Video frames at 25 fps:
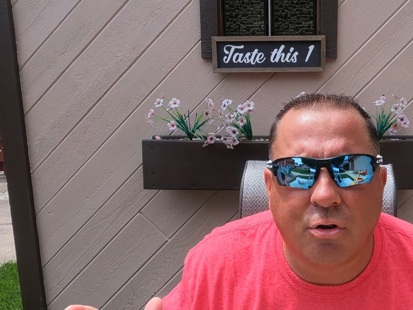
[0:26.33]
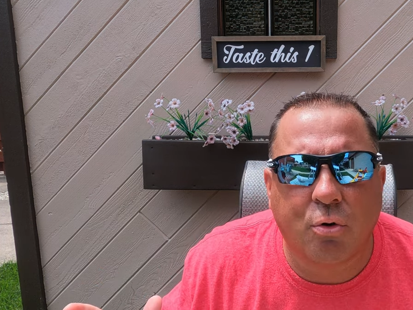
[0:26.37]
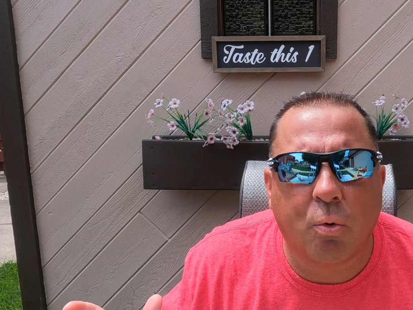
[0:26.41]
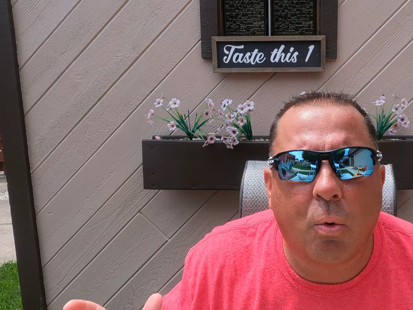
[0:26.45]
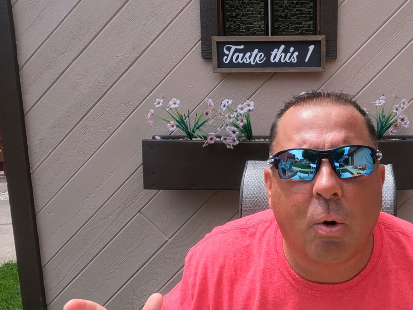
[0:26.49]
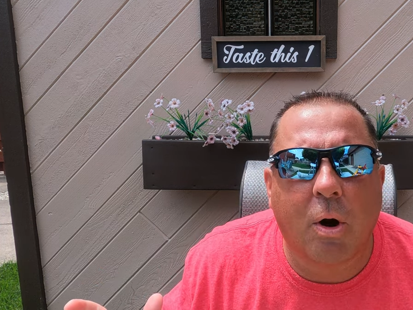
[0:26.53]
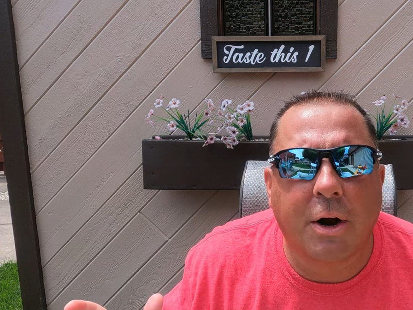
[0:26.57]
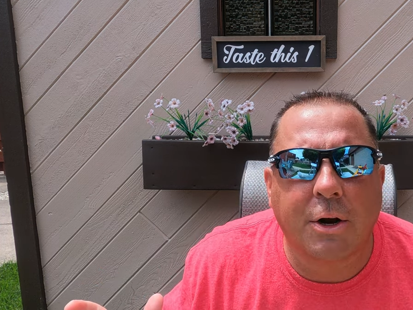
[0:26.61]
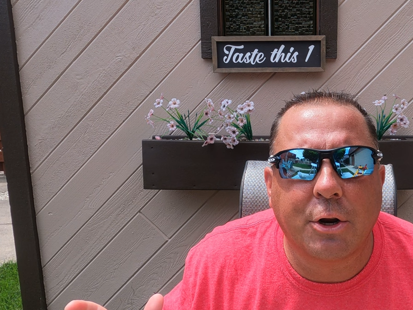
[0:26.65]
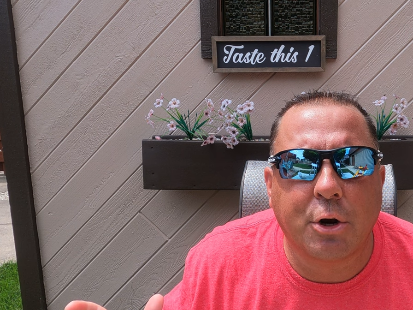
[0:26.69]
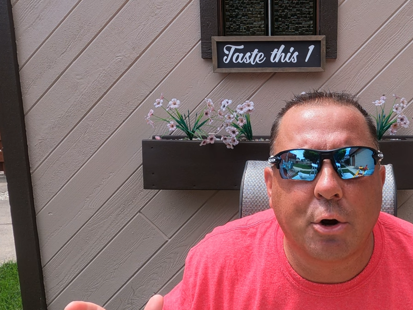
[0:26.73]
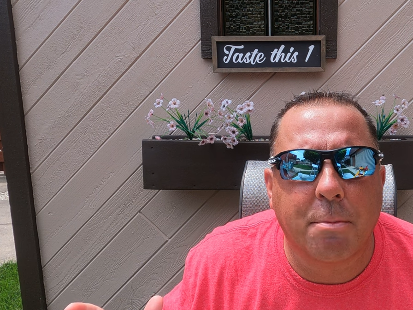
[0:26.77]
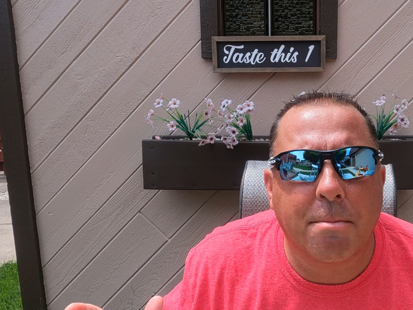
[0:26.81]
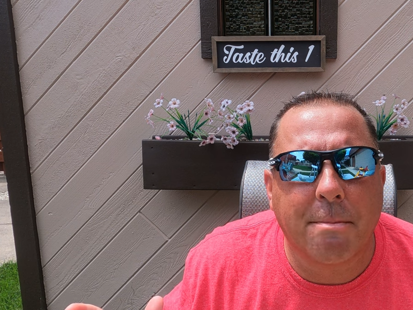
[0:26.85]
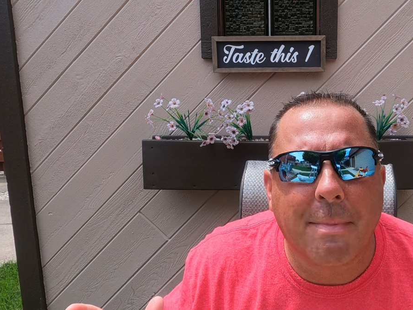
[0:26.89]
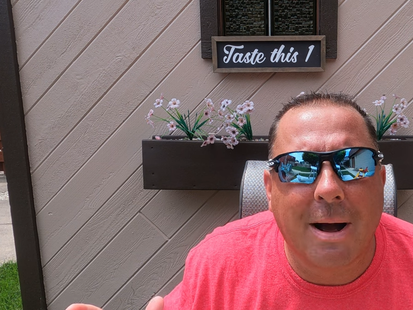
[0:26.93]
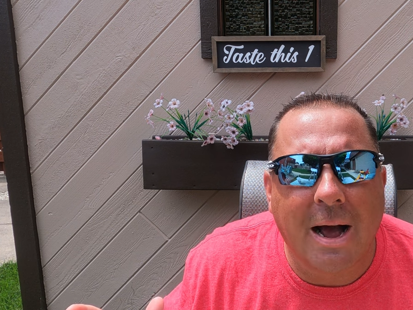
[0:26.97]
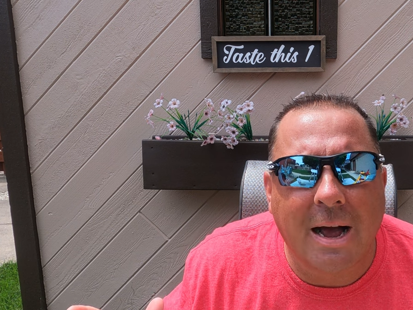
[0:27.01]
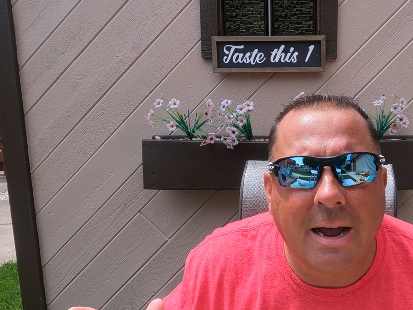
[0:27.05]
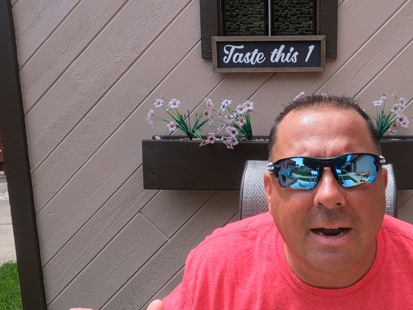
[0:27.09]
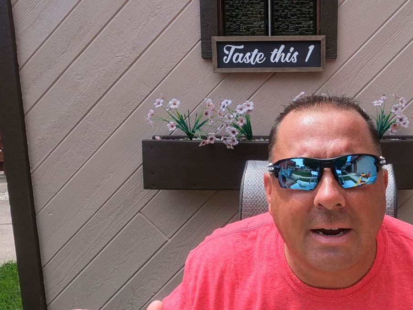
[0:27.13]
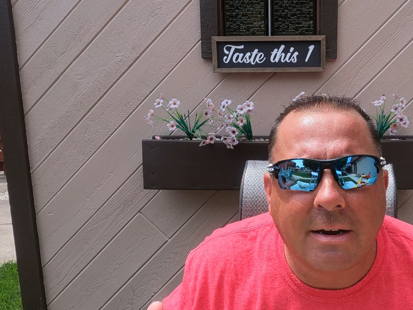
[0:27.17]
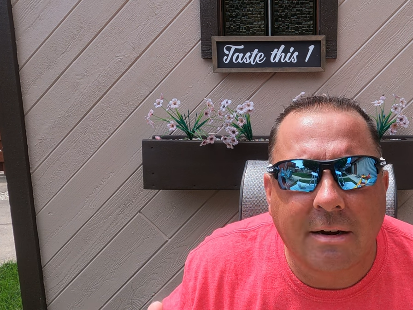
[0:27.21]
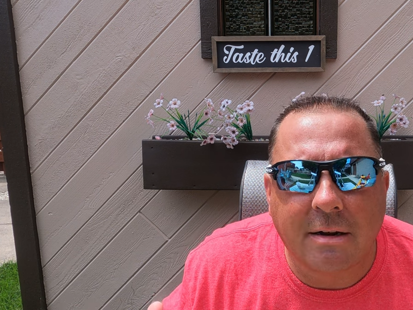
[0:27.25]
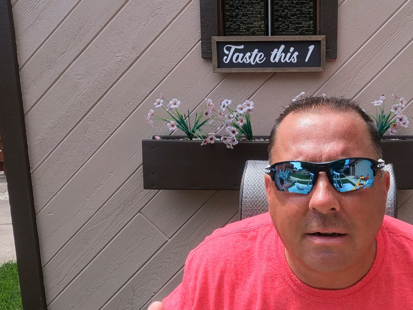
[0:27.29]
you out of your
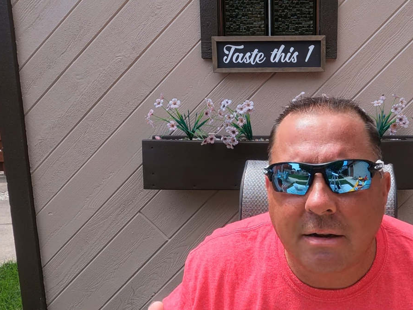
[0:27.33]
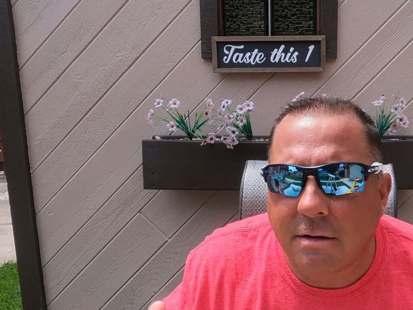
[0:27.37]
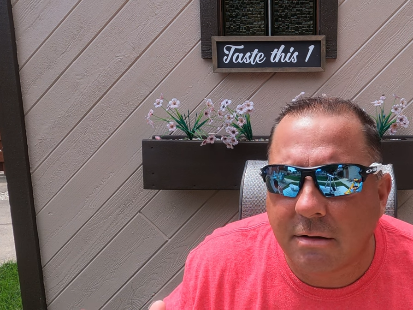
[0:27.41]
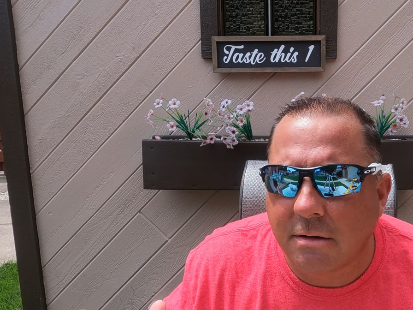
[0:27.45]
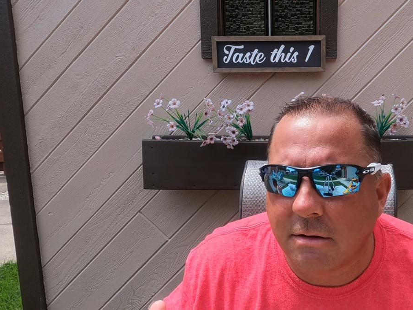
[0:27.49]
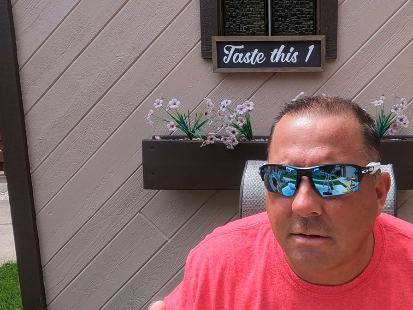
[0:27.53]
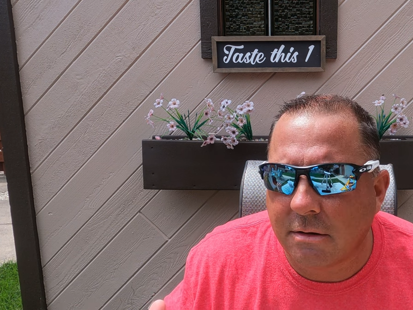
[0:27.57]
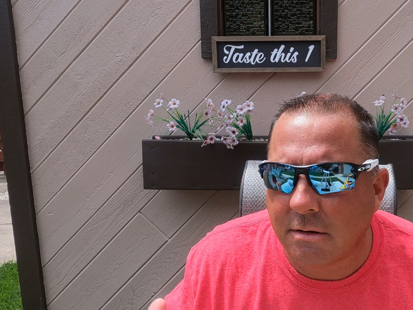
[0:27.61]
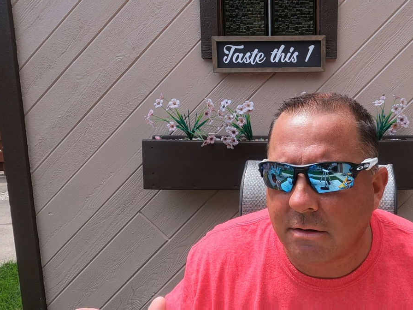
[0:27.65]
mind?"